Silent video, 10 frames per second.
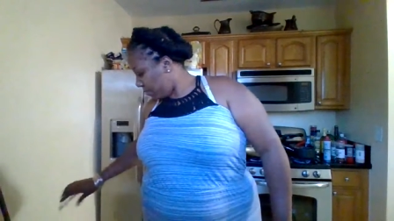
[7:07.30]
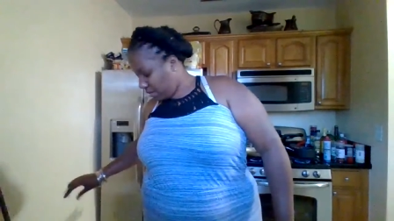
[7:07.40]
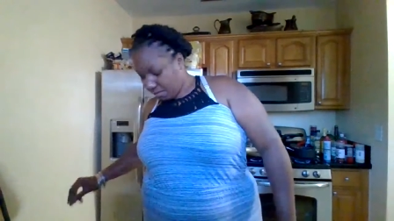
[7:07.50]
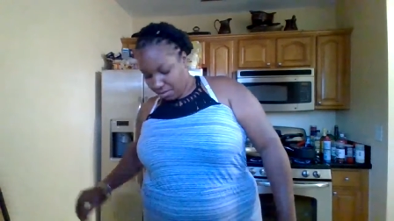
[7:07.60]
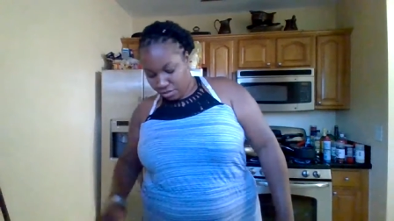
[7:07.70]

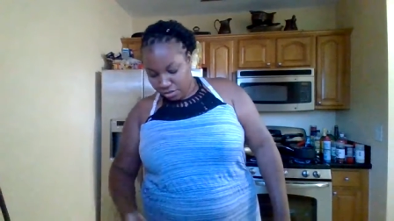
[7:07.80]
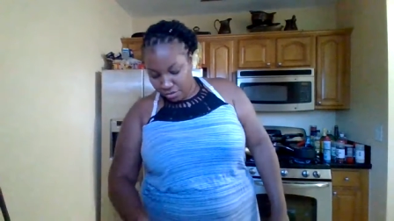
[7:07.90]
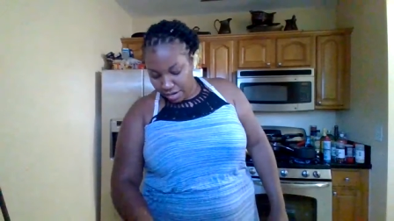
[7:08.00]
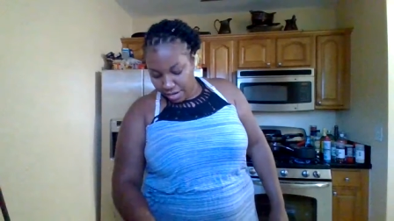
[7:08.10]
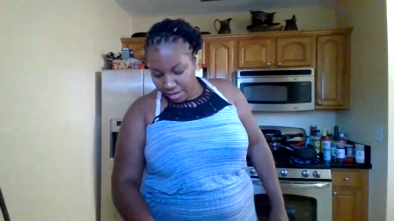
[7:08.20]
some
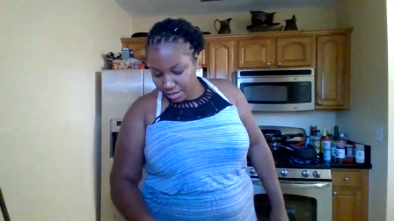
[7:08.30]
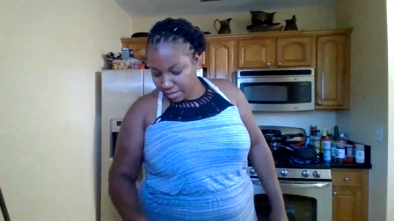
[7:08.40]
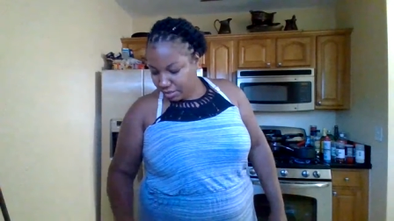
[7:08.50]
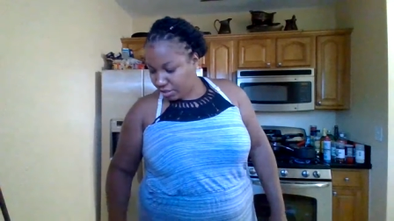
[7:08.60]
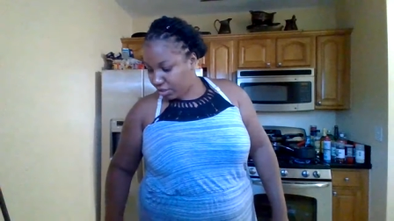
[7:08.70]

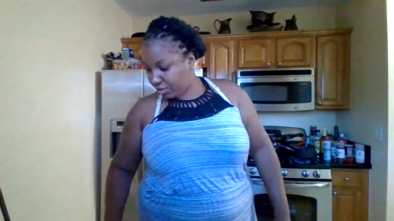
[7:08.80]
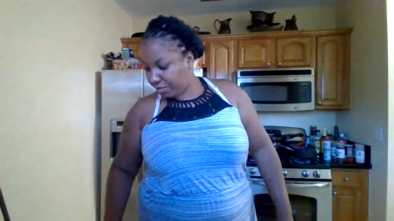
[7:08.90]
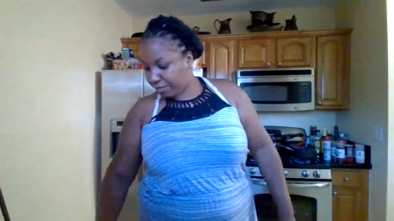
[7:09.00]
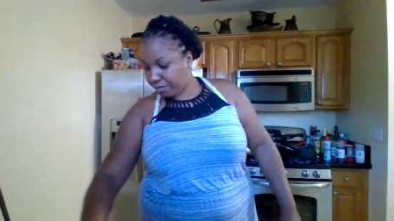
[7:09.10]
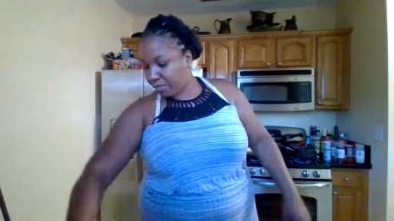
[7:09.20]
trash.
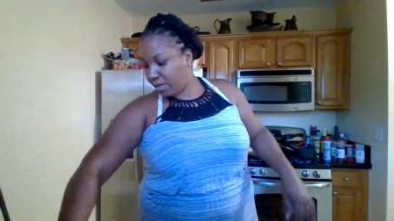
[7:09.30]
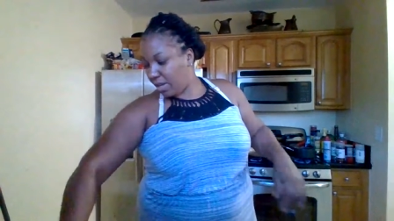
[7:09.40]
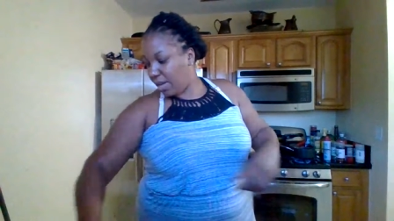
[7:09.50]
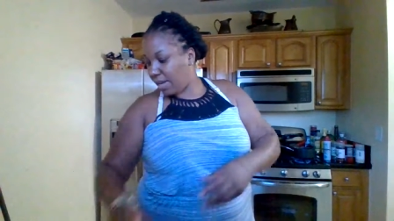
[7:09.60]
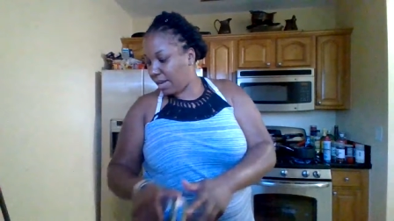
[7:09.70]

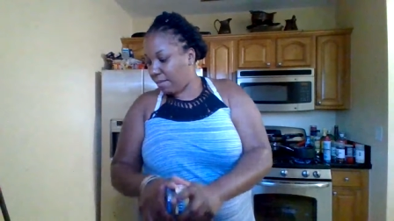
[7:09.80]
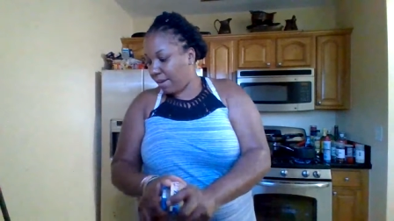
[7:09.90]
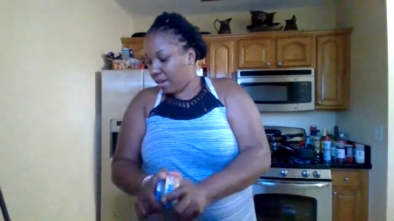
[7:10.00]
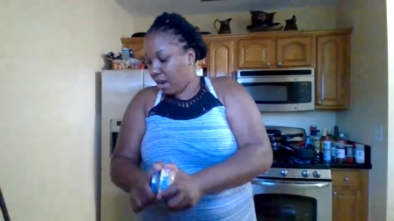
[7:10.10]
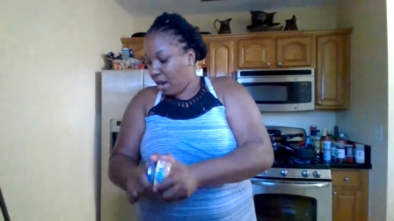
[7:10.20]
Get
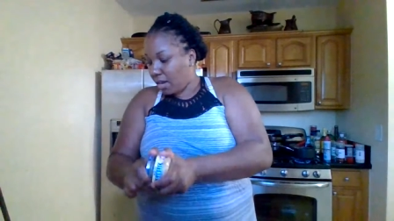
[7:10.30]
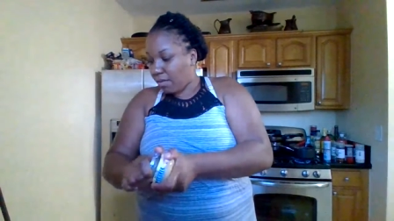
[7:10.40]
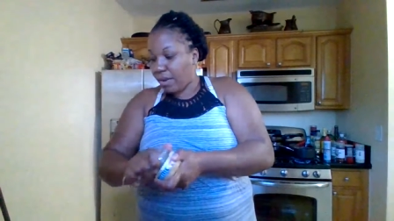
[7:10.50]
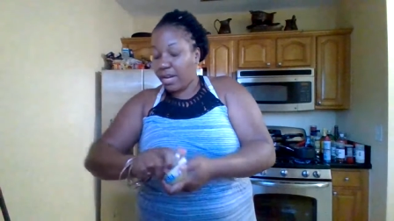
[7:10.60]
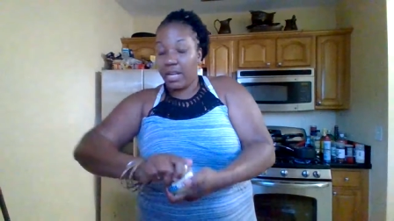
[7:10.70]
my garlic
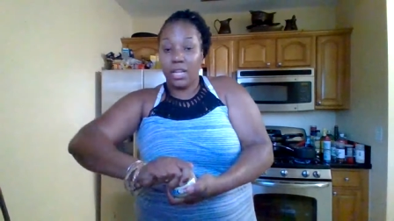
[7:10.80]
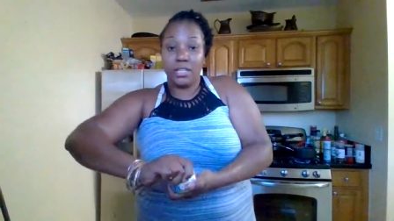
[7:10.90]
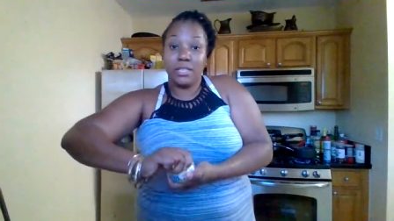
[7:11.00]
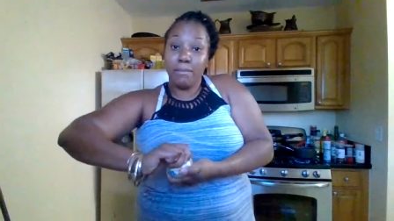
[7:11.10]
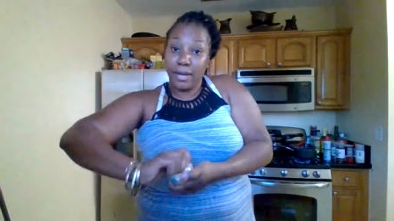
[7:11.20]
ready.
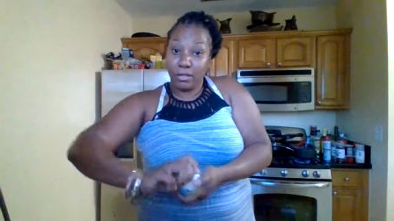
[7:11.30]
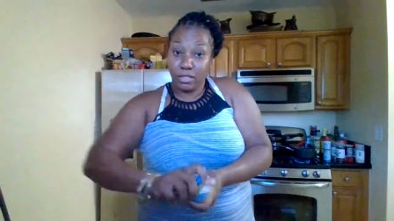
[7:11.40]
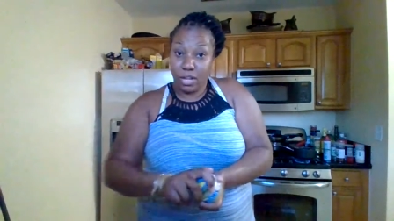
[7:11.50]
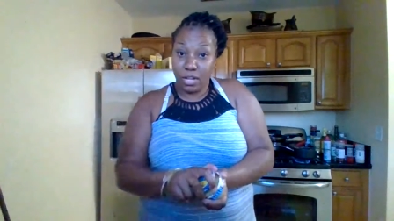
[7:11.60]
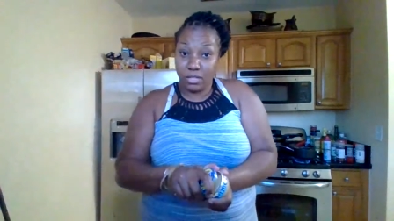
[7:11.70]
Tomato
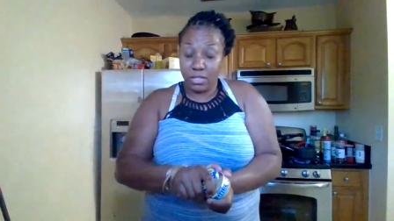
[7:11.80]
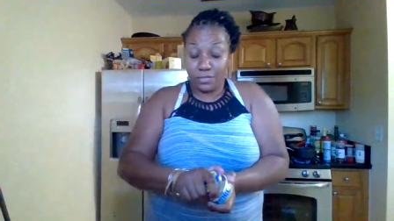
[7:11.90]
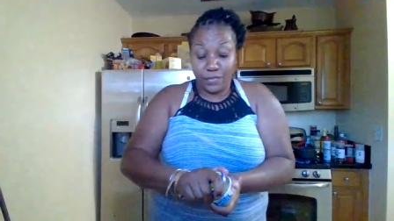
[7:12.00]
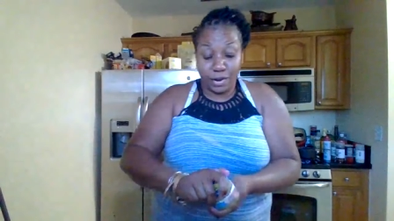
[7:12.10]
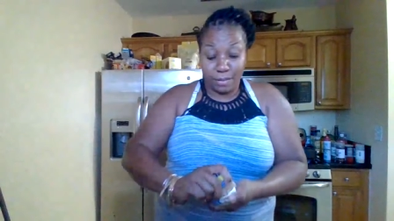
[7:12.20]
sauce is
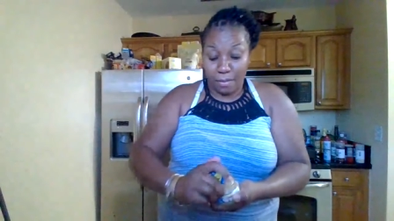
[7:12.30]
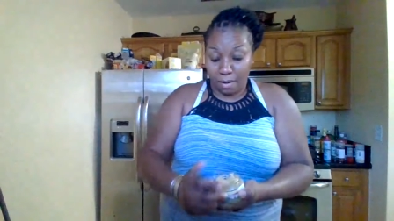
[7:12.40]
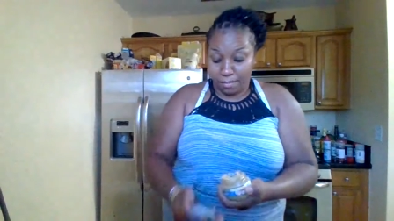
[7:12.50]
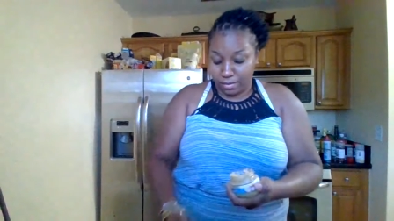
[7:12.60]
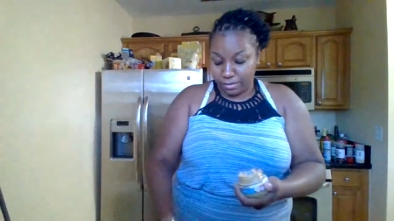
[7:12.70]
very
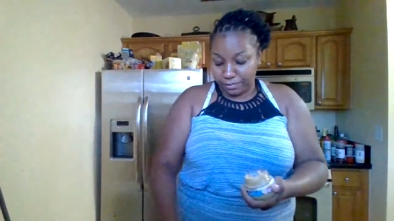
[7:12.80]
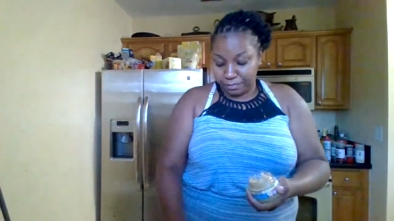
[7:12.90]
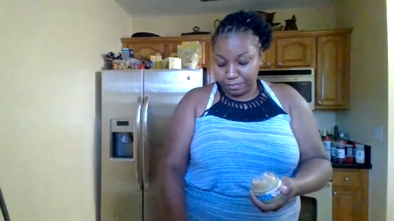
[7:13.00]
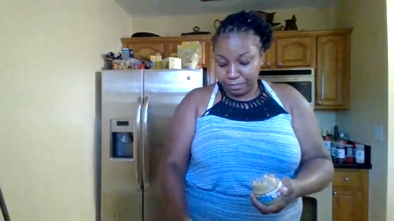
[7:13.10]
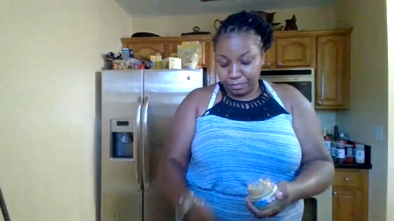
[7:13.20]
popular
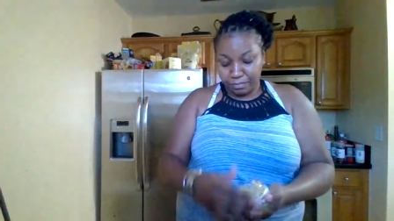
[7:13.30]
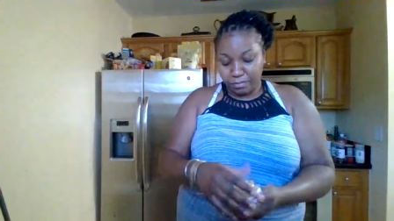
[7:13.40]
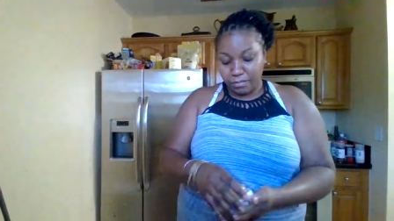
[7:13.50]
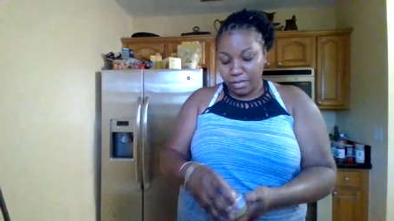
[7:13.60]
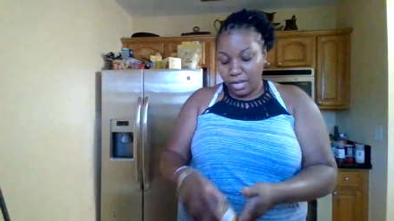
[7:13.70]

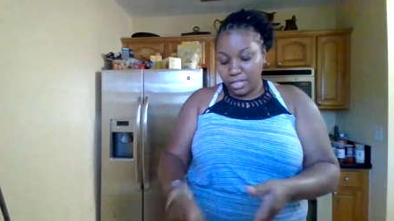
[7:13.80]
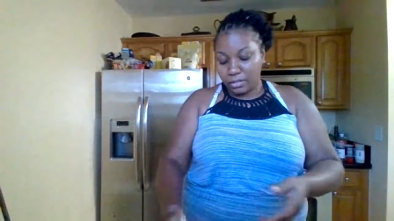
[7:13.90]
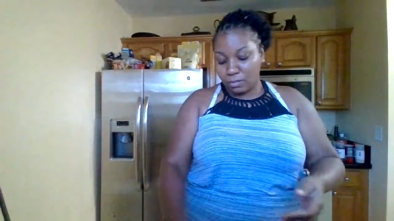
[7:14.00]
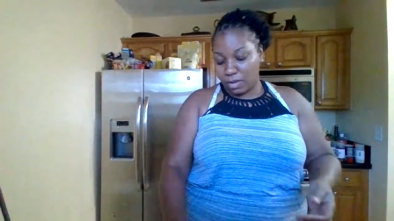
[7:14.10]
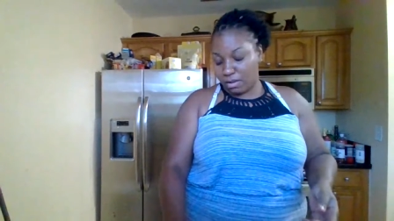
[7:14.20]
as
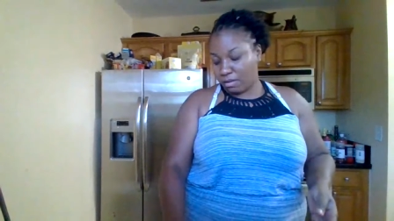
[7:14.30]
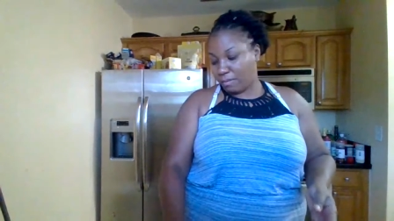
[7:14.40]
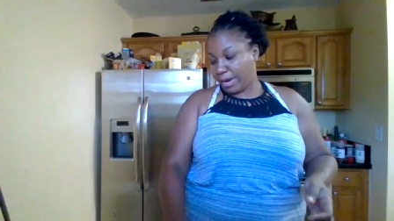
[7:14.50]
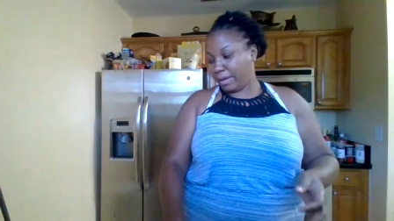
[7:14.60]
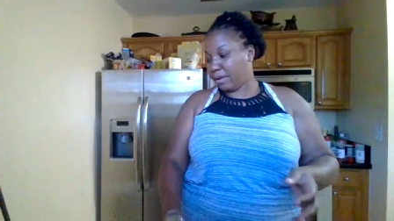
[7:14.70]
well,
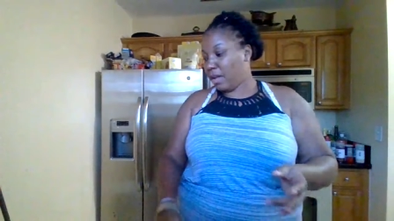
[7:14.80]
right?